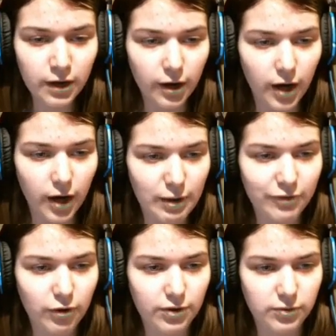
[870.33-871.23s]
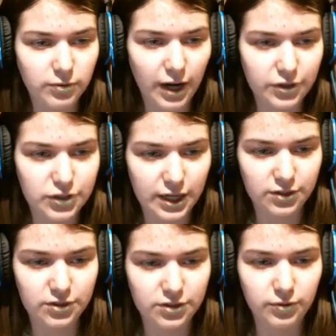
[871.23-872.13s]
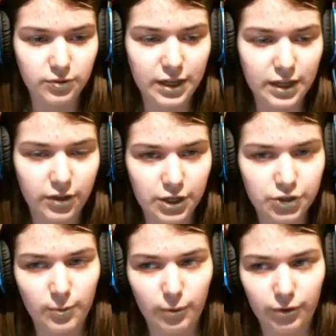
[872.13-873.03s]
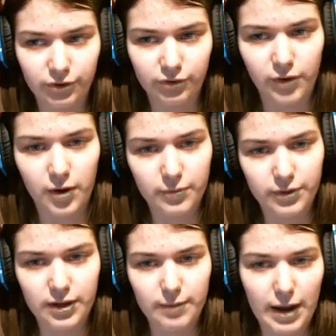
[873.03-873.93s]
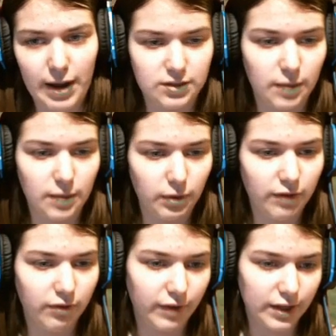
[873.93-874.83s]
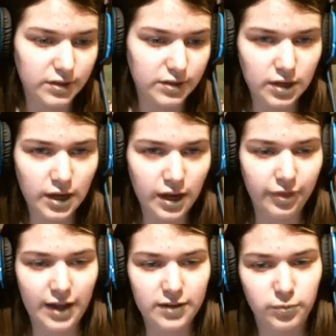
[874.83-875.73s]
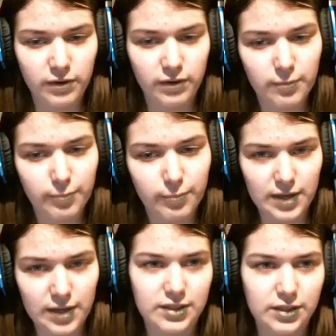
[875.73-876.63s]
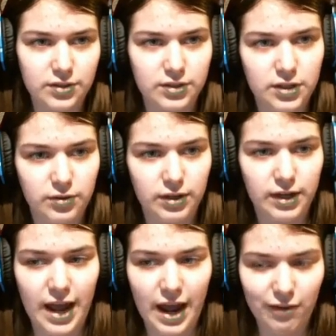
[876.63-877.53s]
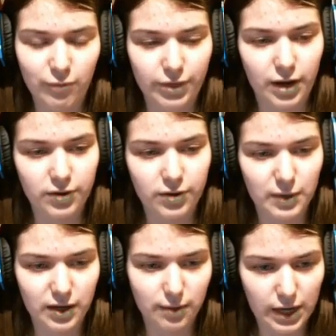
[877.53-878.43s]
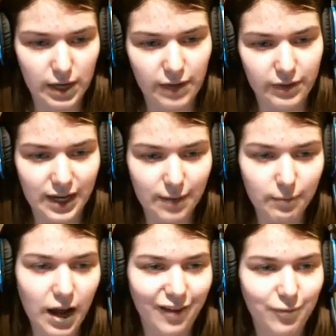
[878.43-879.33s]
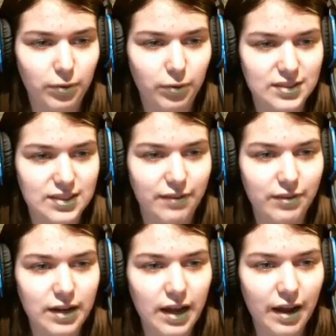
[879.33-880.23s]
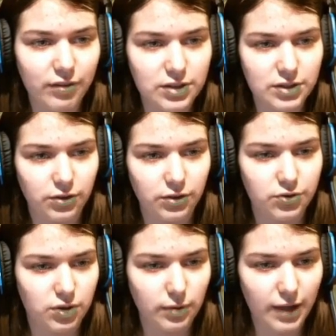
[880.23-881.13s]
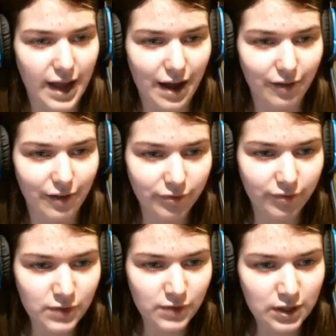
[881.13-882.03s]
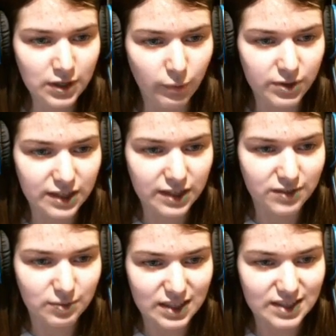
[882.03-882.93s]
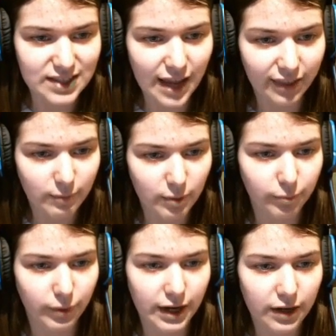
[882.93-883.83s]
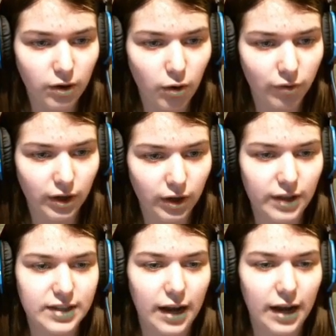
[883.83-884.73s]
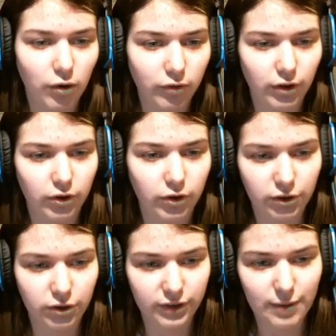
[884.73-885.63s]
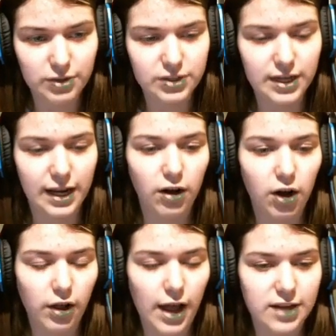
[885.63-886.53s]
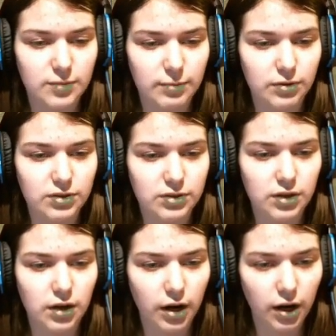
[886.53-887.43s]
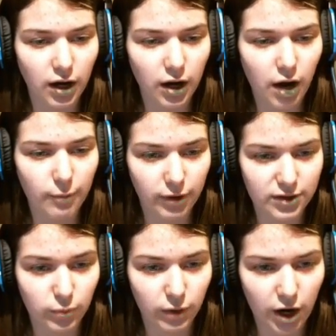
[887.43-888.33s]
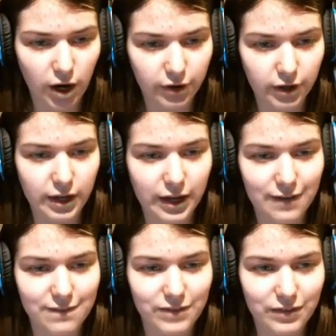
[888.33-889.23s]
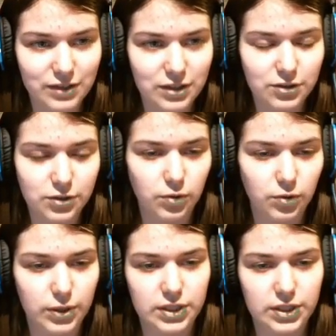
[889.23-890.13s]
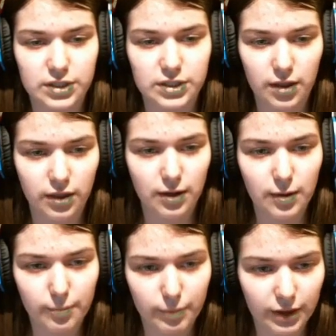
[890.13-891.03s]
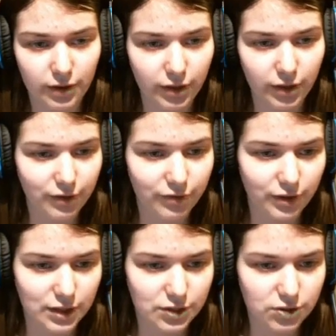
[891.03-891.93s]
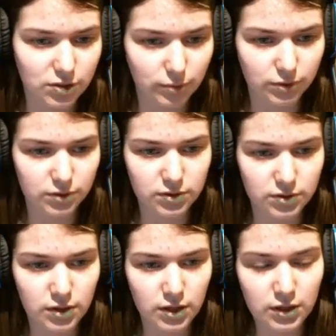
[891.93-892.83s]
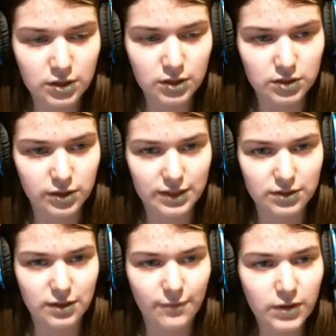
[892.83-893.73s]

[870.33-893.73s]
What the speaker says: If you also got the chance to get the gerbils from the past couple of events, that is one of the best seals that you can have without spending money on the game. I've +7 to every single gerbil I have, which gives me stat limit break, overall attack, overall critical damage, and all attributes +152, which is the big thing for these gerbils. So that's